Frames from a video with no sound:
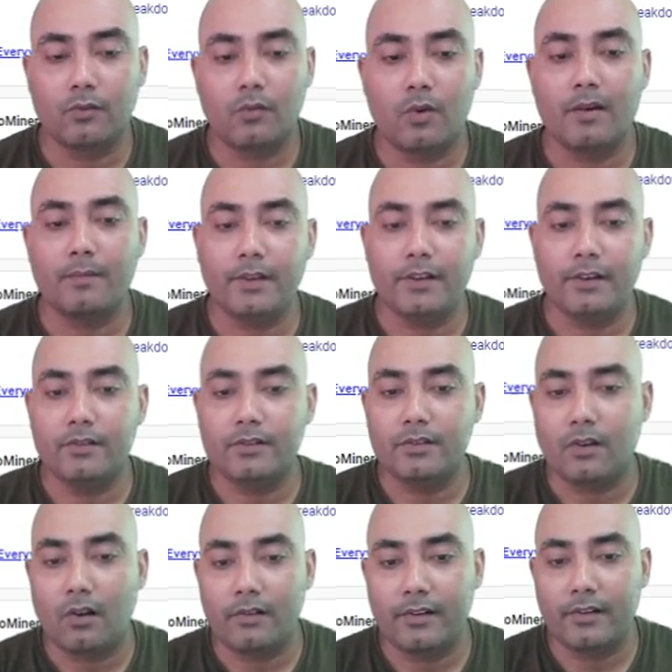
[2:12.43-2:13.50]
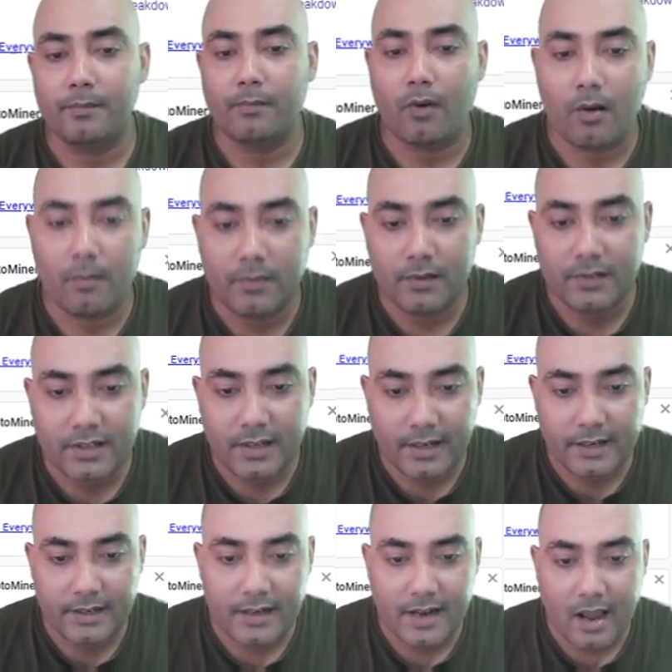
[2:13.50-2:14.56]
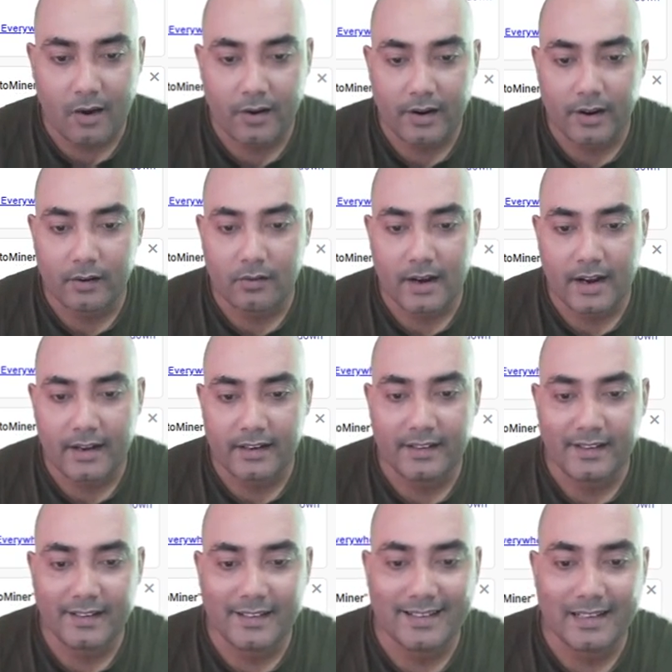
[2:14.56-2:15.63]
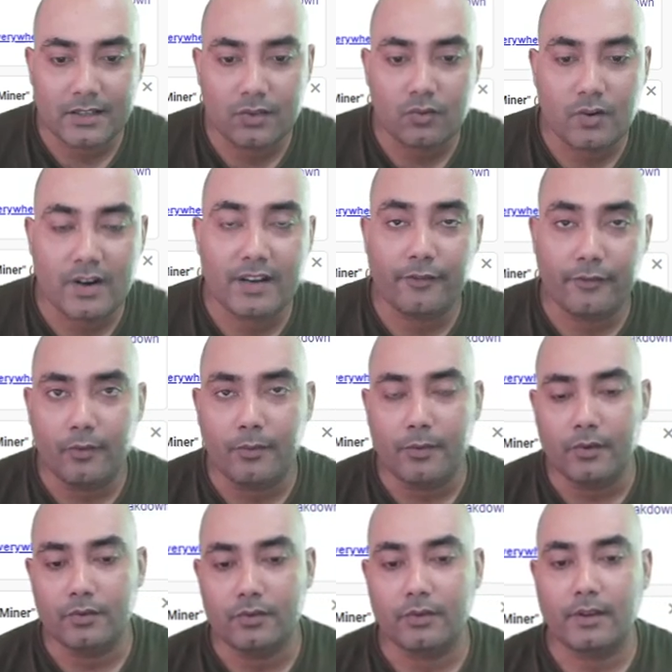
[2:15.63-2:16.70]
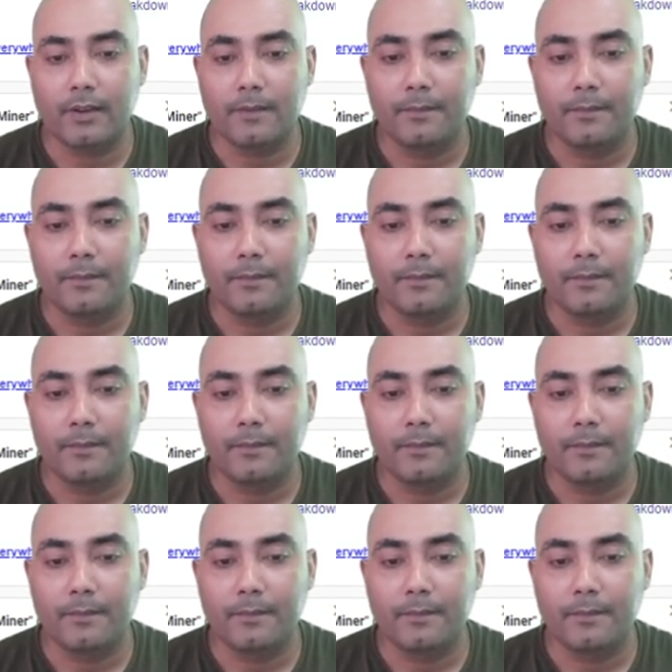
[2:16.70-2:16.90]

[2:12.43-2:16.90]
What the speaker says: One video is already published 18 hours ago and it has 24 views. Okay,